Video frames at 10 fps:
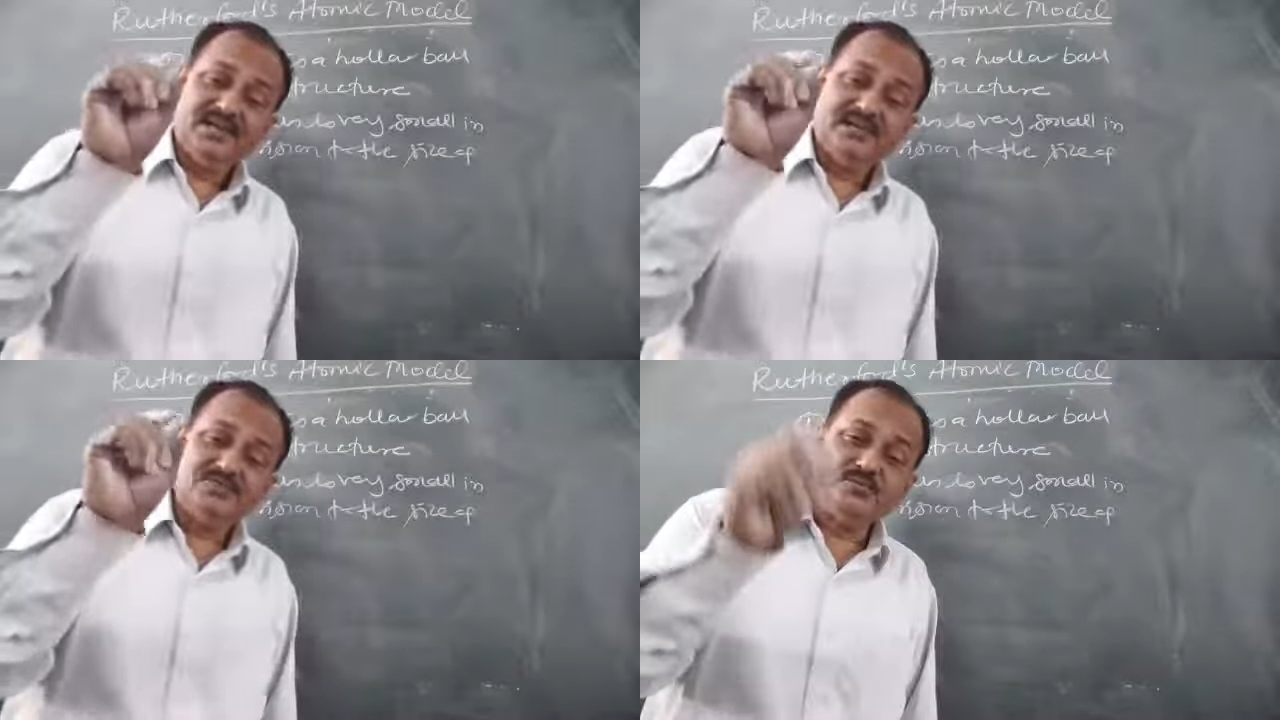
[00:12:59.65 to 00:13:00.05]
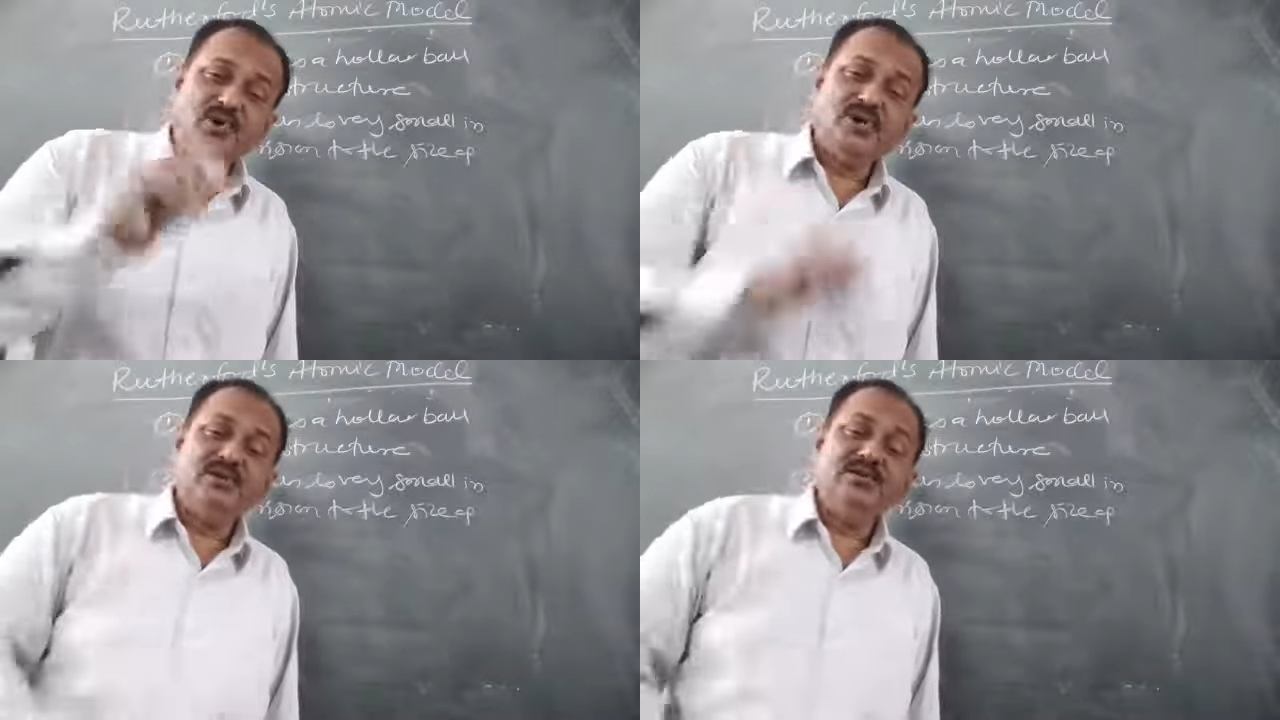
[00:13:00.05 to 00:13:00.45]
a
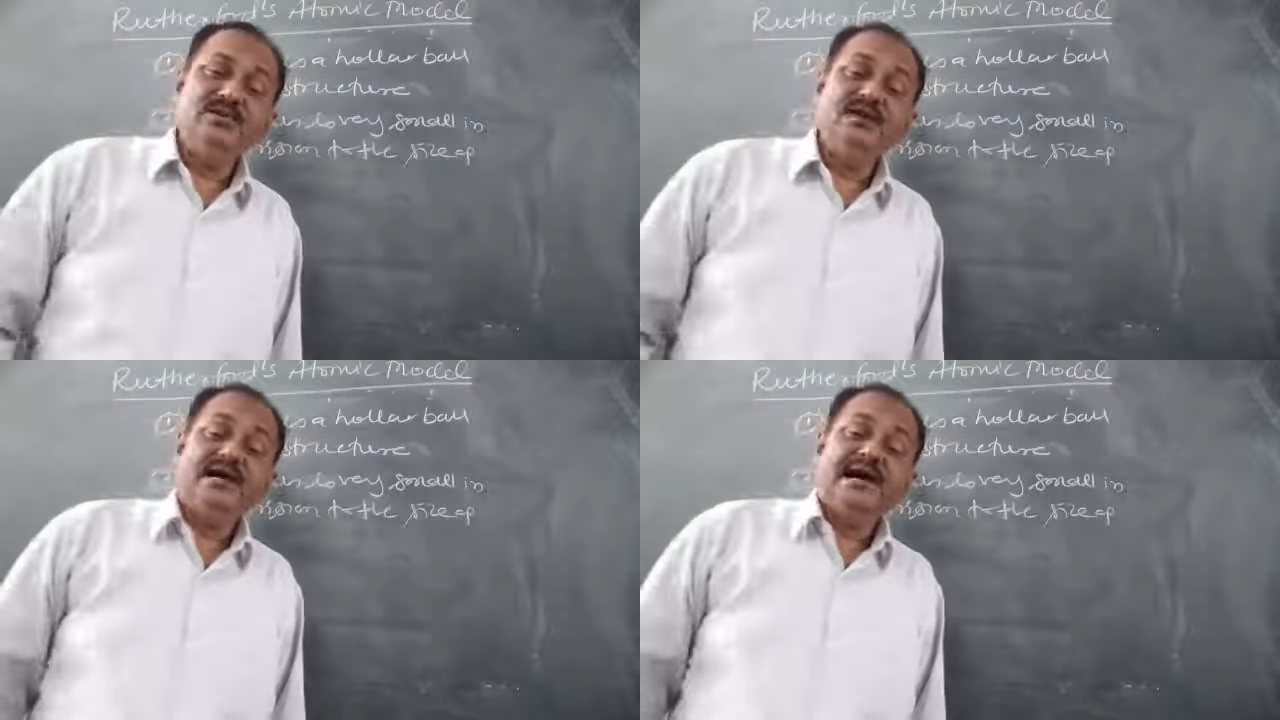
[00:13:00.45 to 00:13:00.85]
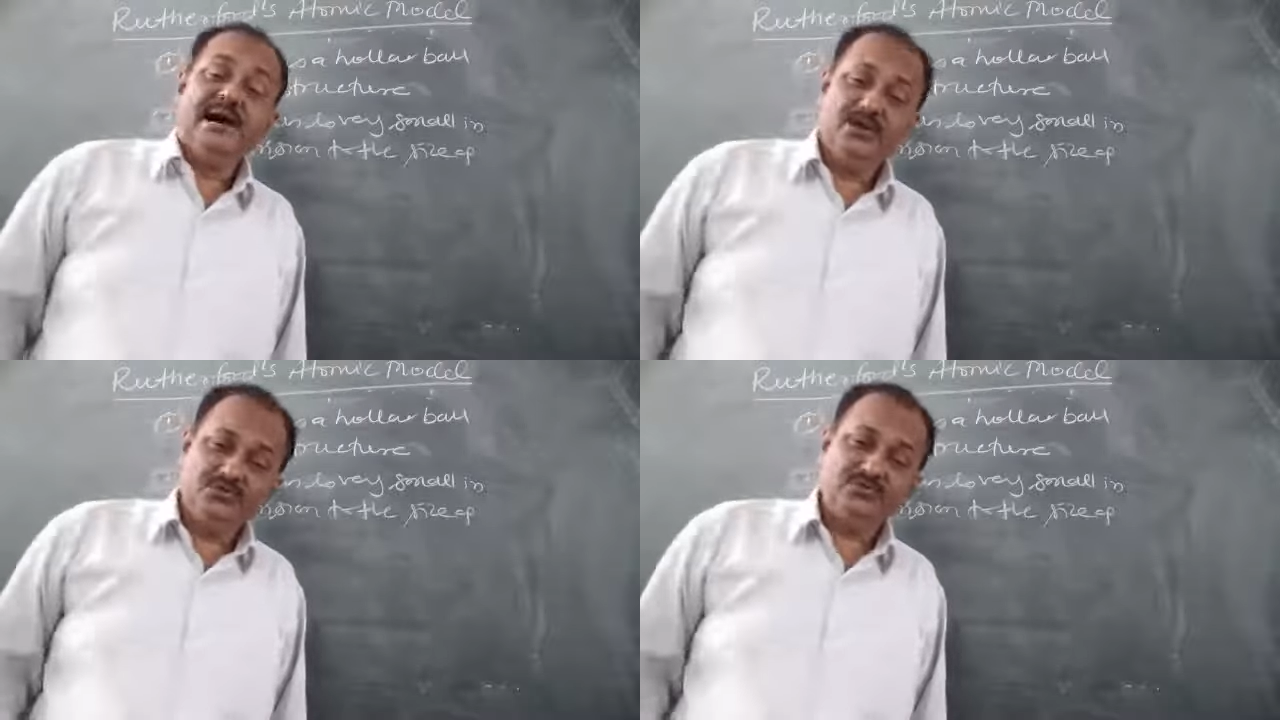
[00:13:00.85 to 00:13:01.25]
small
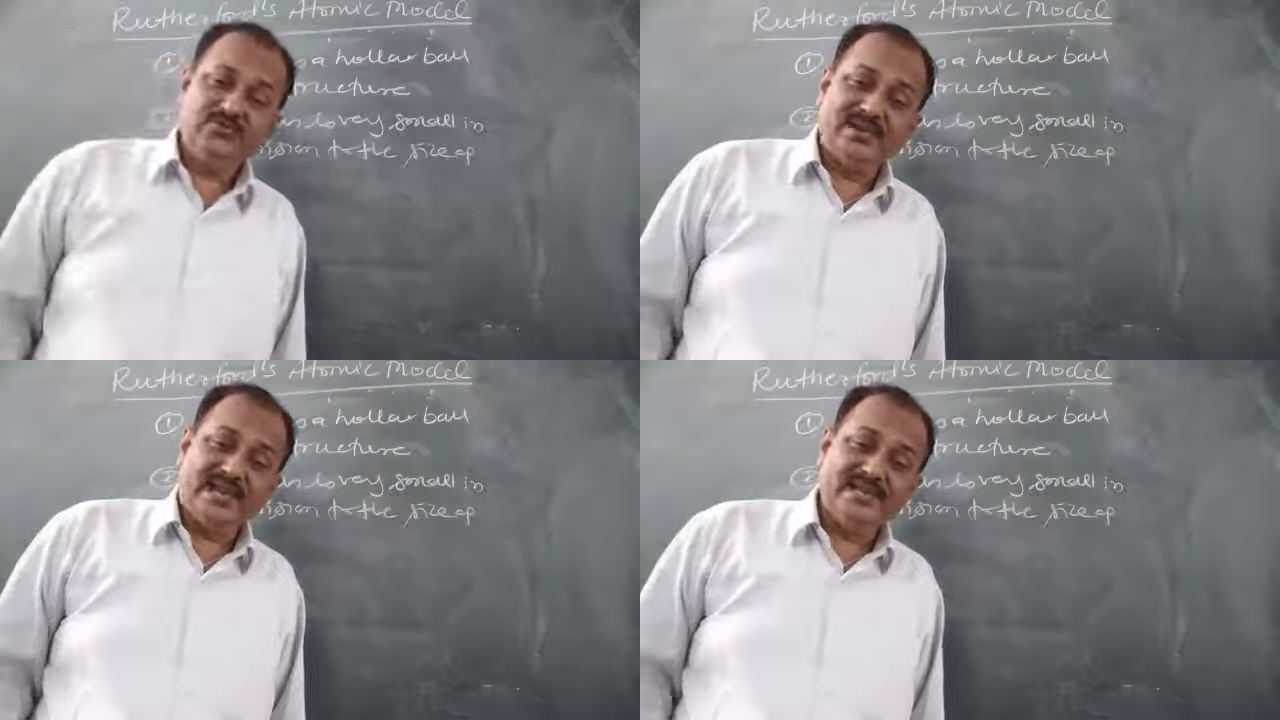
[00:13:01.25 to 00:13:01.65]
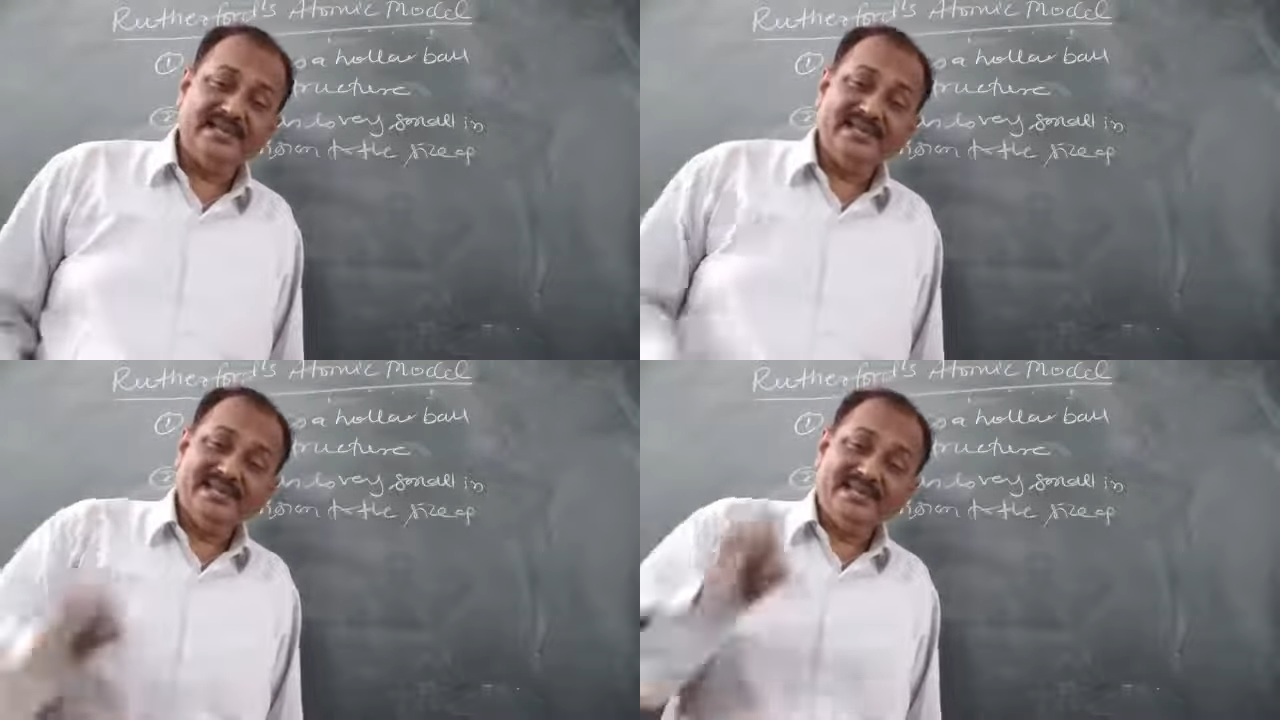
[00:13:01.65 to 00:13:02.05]
house fly
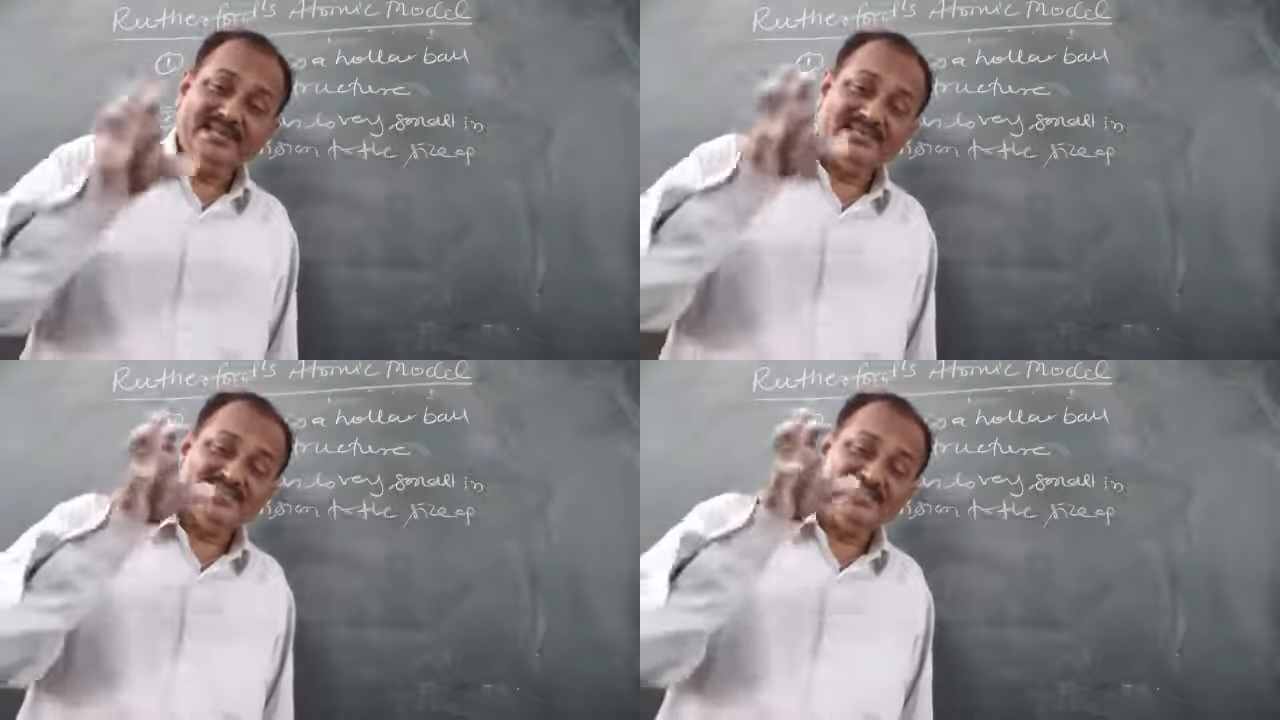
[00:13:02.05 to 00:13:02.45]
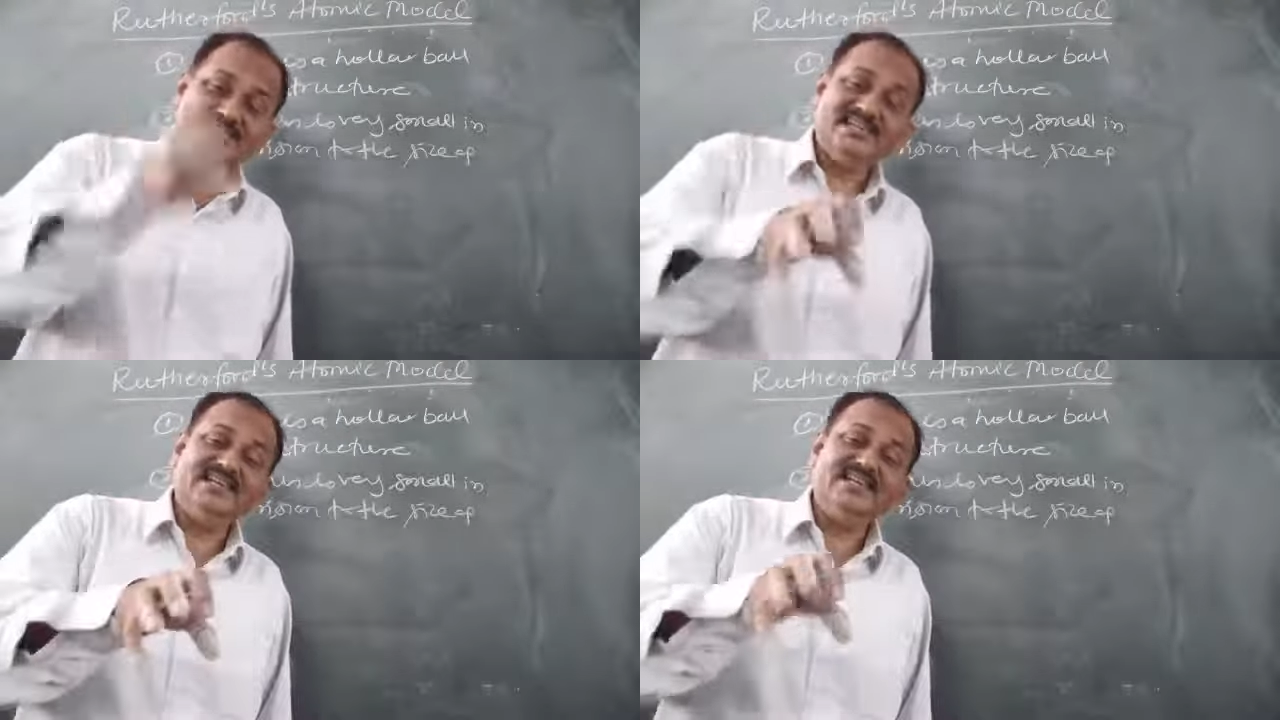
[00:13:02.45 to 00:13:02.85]
is
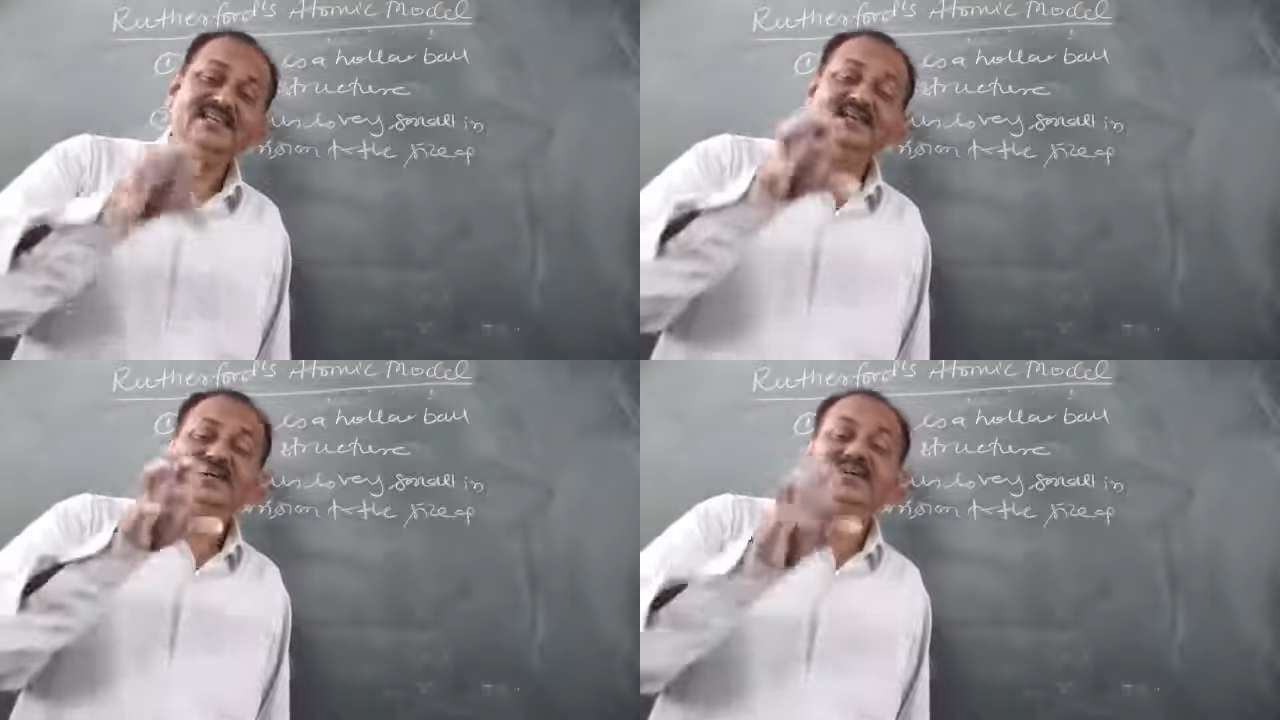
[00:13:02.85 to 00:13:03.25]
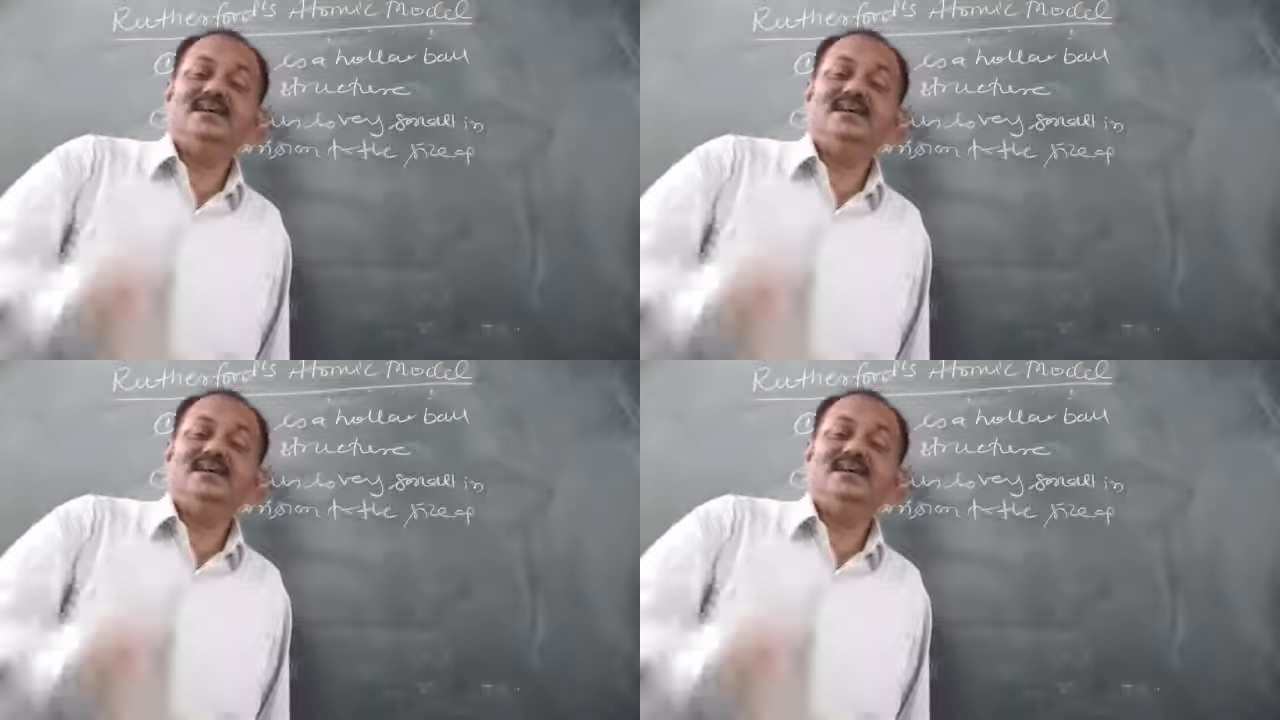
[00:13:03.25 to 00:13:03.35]
sitting in